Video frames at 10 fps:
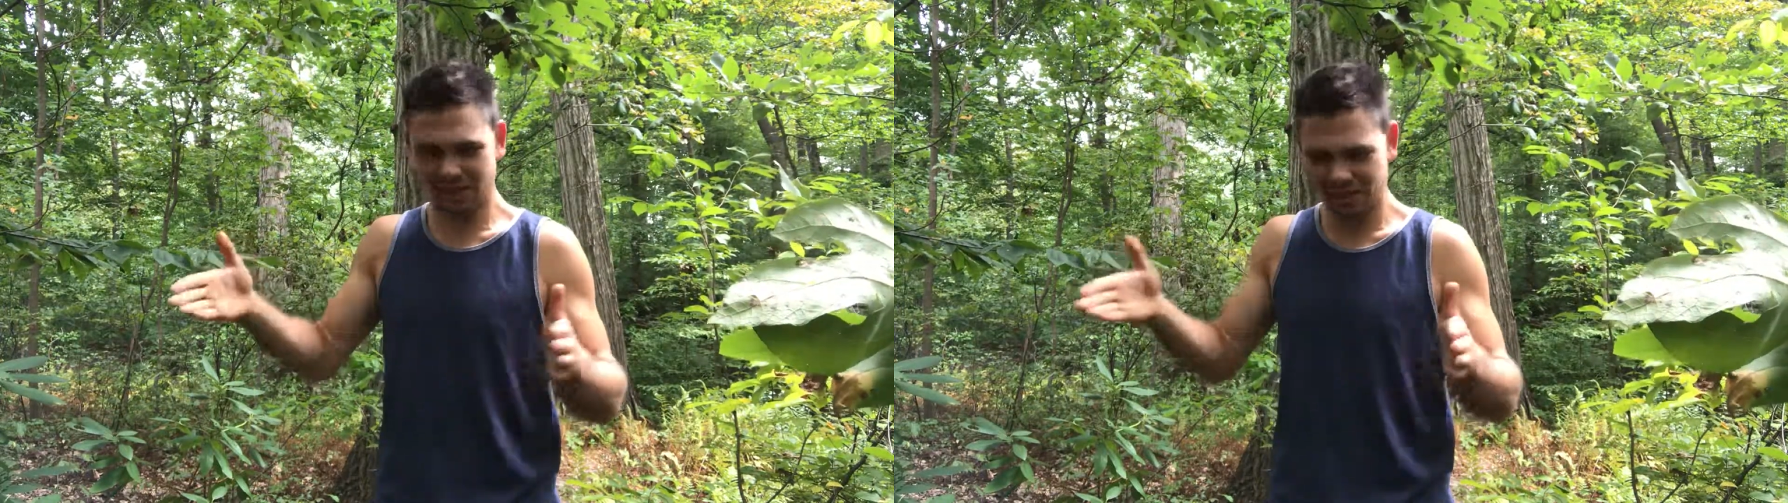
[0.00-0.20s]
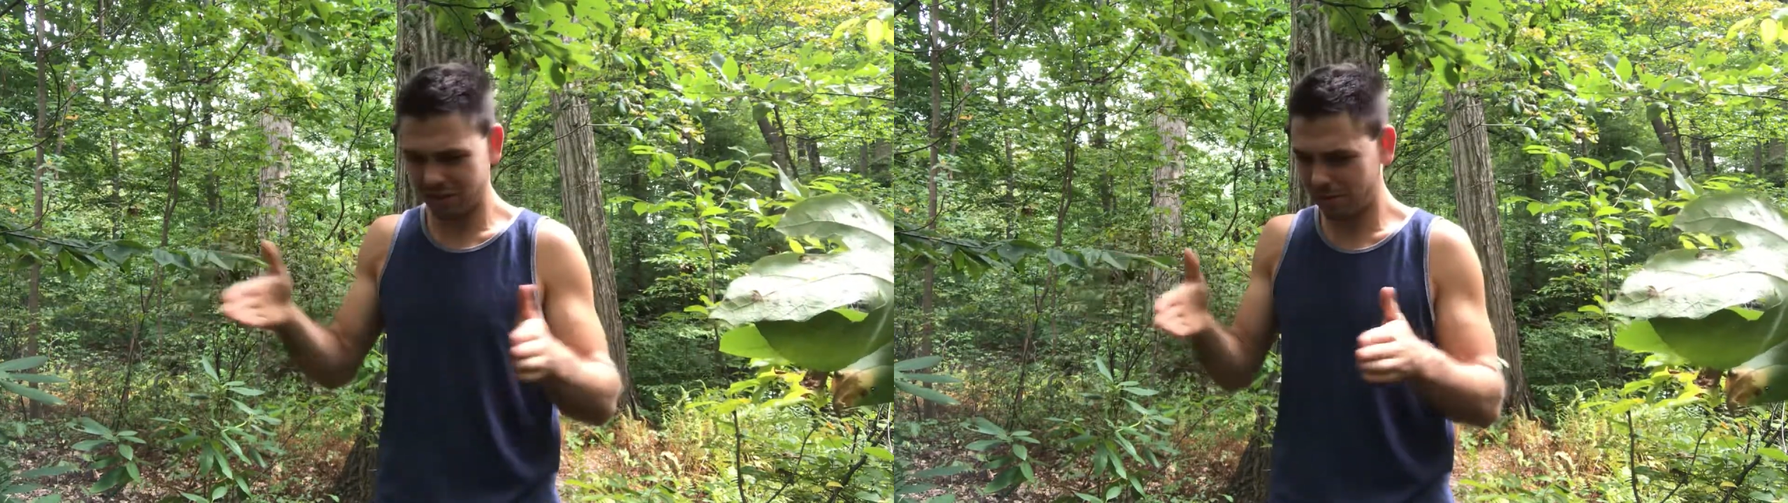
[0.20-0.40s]

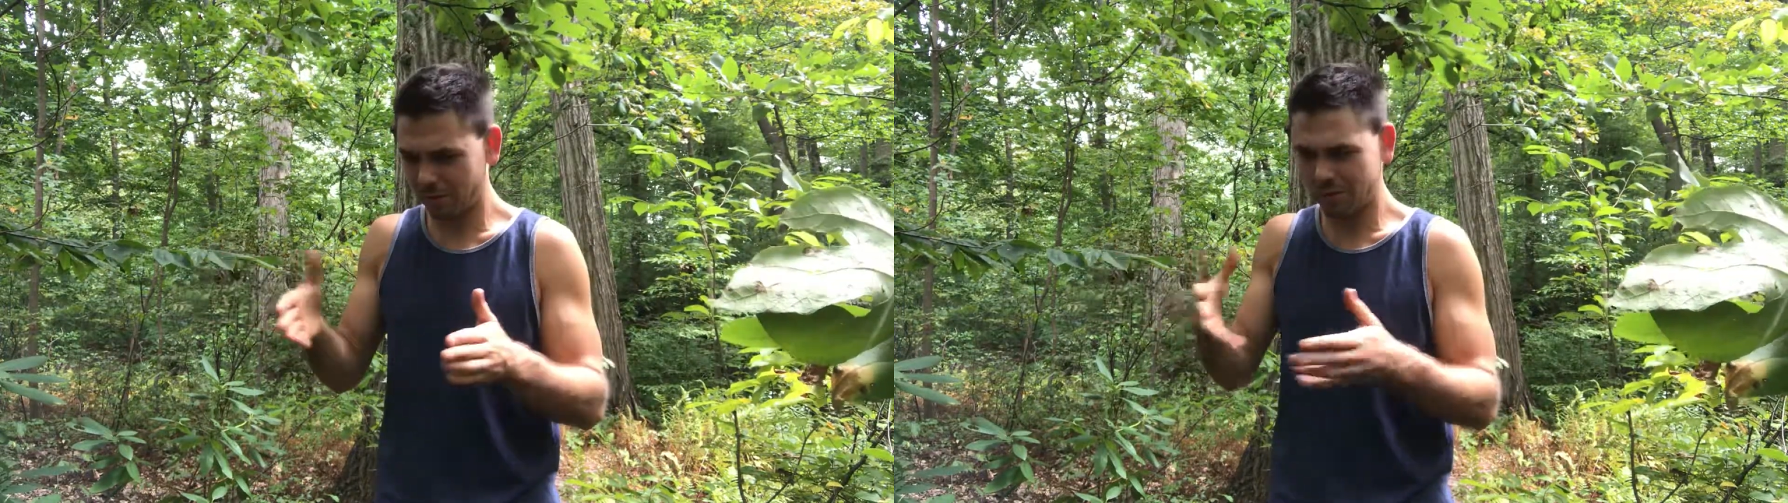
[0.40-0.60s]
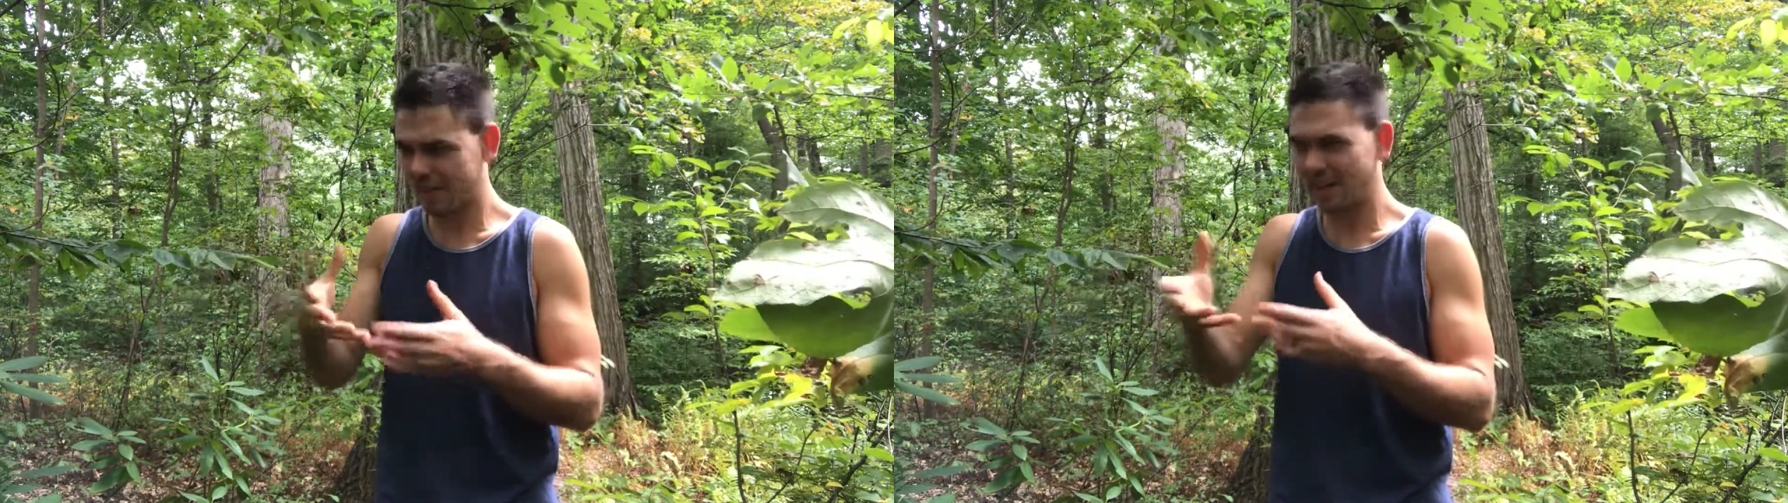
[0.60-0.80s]
in a
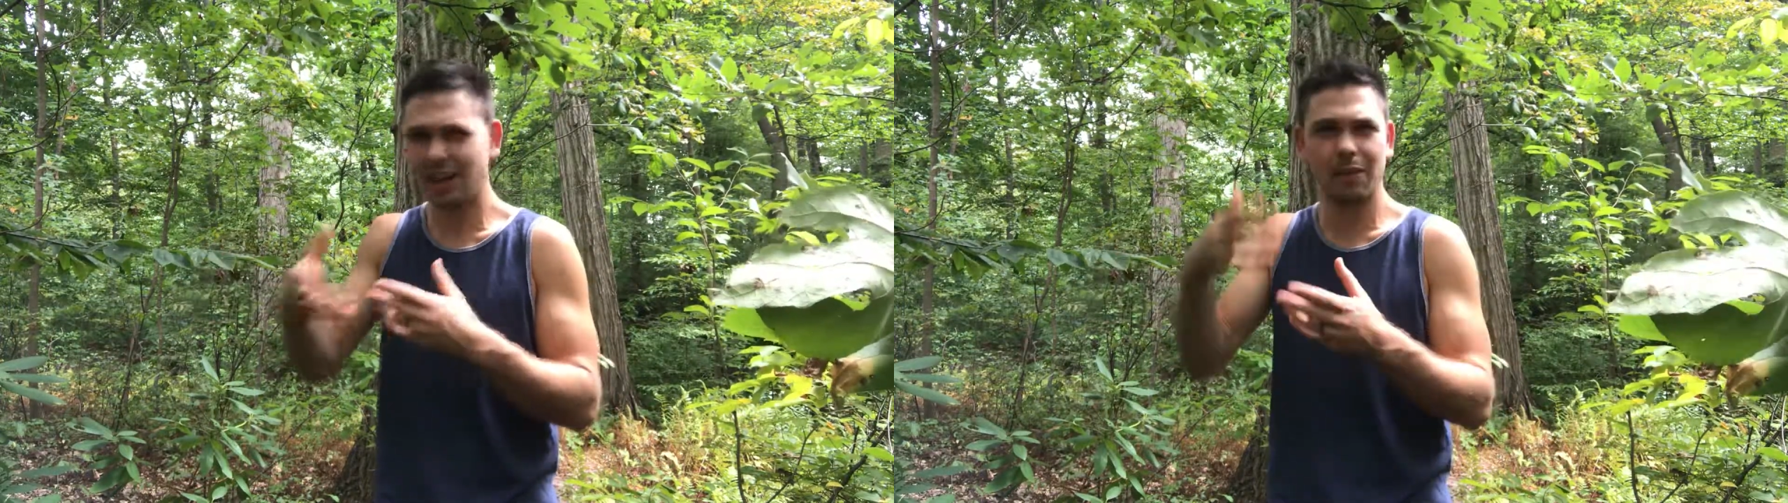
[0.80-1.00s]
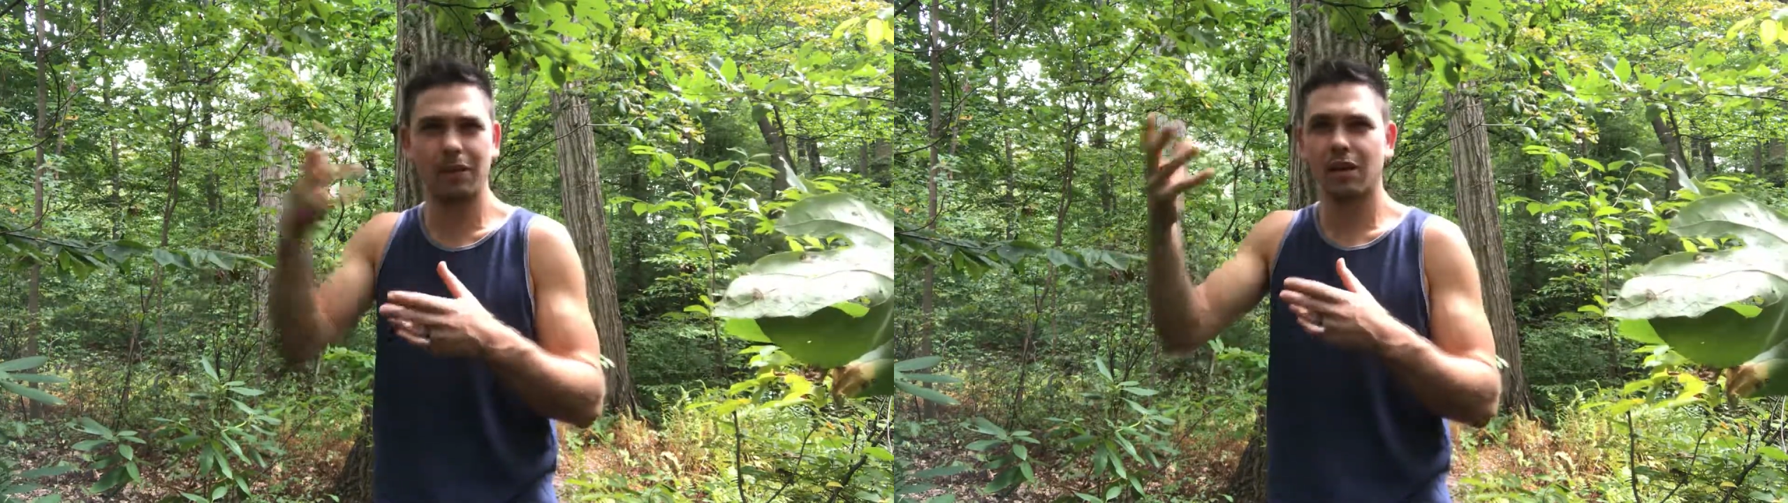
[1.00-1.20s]
small time.